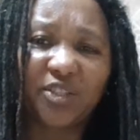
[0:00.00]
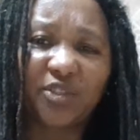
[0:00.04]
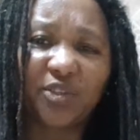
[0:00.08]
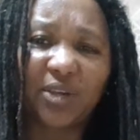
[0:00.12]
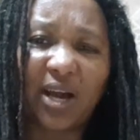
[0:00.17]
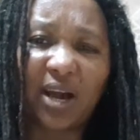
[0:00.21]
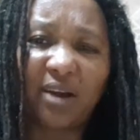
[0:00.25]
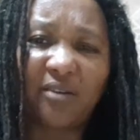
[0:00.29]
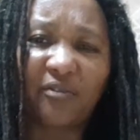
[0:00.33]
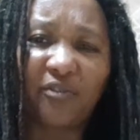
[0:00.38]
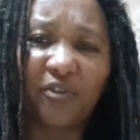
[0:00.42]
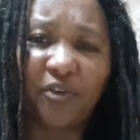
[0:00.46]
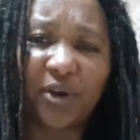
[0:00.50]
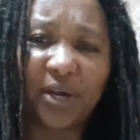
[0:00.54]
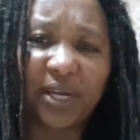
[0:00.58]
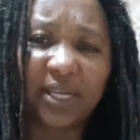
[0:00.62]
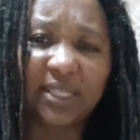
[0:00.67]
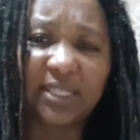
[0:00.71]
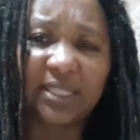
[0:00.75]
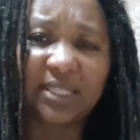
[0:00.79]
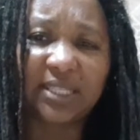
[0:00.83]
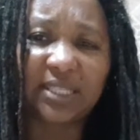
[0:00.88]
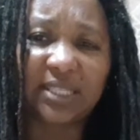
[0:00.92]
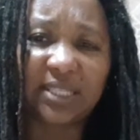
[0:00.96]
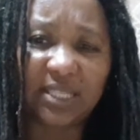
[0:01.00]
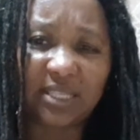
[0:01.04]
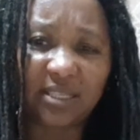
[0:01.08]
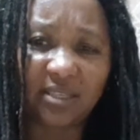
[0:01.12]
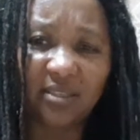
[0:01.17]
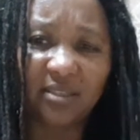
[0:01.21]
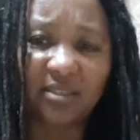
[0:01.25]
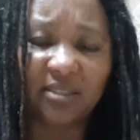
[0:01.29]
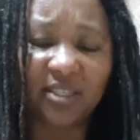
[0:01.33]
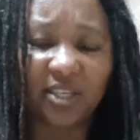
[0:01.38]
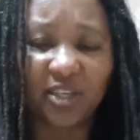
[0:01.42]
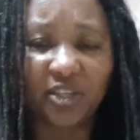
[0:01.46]
to avoid
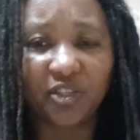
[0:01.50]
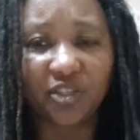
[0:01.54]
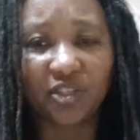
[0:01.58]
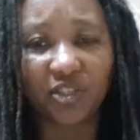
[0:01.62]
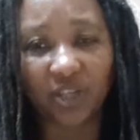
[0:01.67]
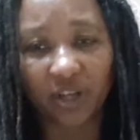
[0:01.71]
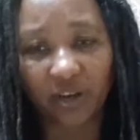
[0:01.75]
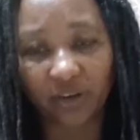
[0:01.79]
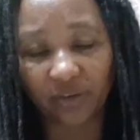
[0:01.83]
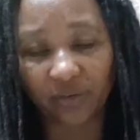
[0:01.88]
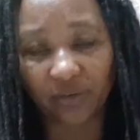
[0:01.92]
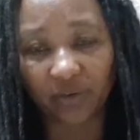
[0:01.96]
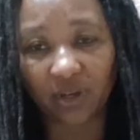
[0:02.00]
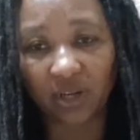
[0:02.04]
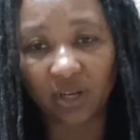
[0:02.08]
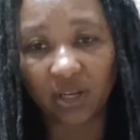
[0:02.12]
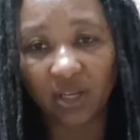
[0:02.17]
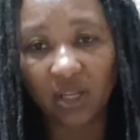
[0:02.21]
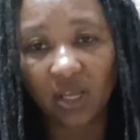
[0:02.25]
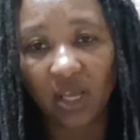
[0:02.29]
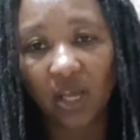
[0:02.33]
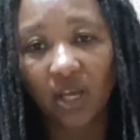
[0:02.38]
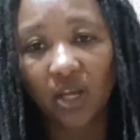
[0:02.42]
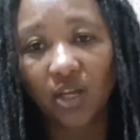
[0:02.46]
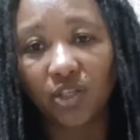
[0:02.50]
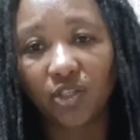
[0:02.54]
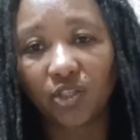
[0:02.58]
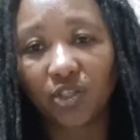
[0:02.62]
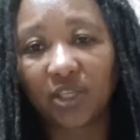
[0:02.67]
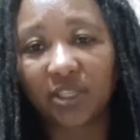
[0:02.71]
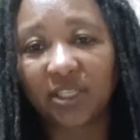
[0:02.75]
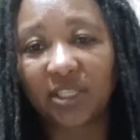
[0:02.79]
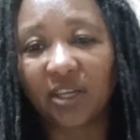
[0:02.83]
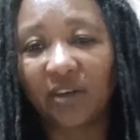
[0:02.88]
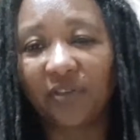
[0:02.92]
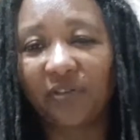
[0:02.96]
seeds in general.
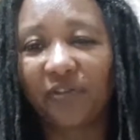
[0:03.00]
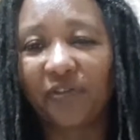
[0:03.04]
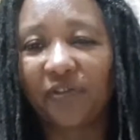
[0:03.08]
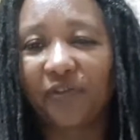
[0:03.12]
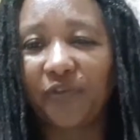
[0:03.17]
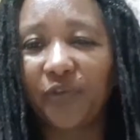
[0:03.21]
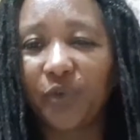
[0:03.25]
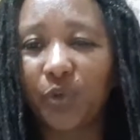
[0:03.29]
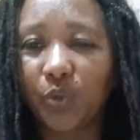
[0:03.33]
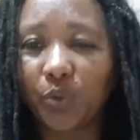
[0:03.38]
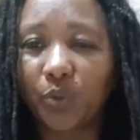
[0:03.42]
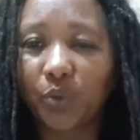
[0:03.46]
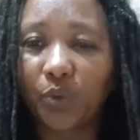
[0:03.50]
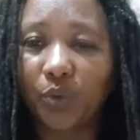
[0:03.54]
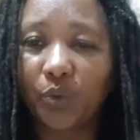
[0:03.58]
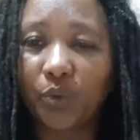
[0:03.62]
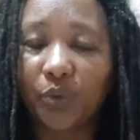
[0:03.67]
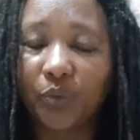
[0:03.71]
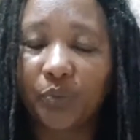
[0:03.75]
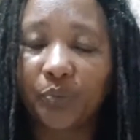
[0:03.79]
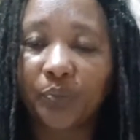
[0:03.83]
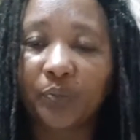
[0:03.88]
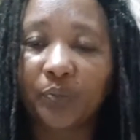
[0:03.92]
Just a few